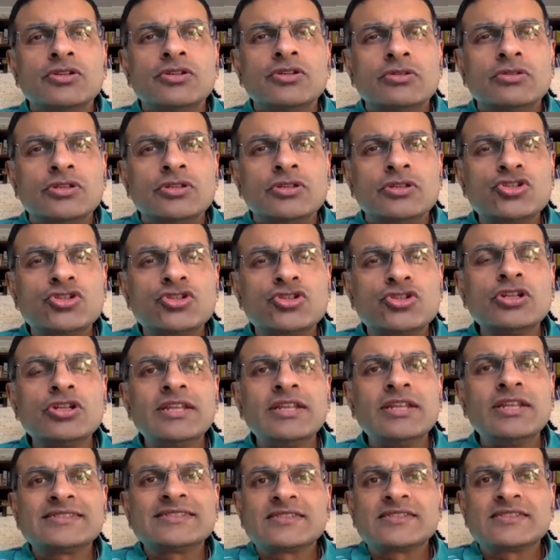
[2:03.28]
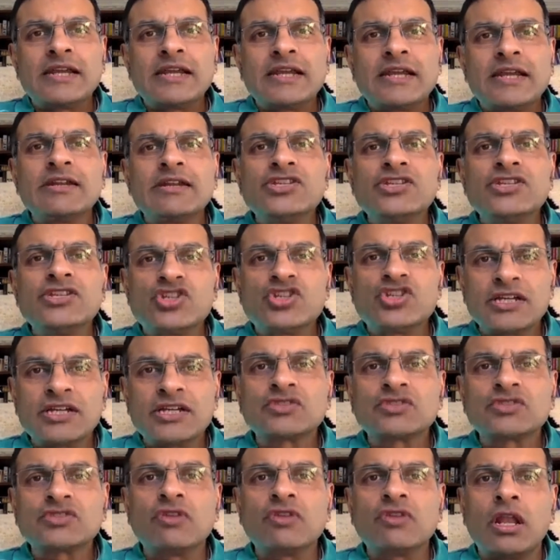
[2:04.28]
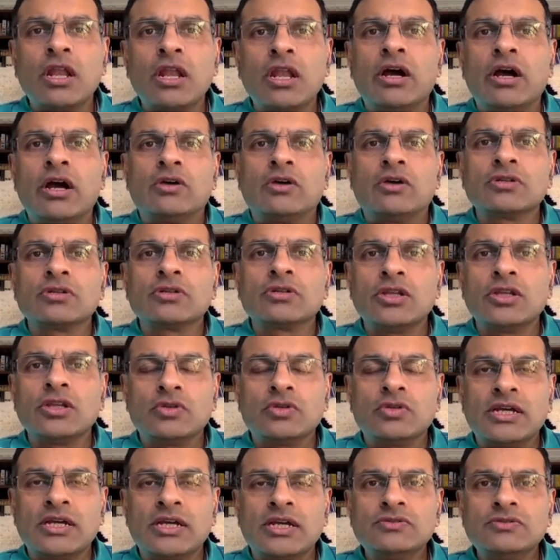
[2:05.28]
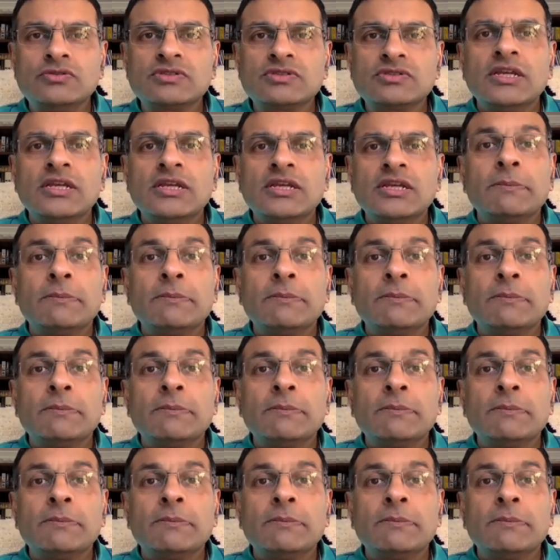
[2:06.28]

You shouldn't necessarily just rely on glucose,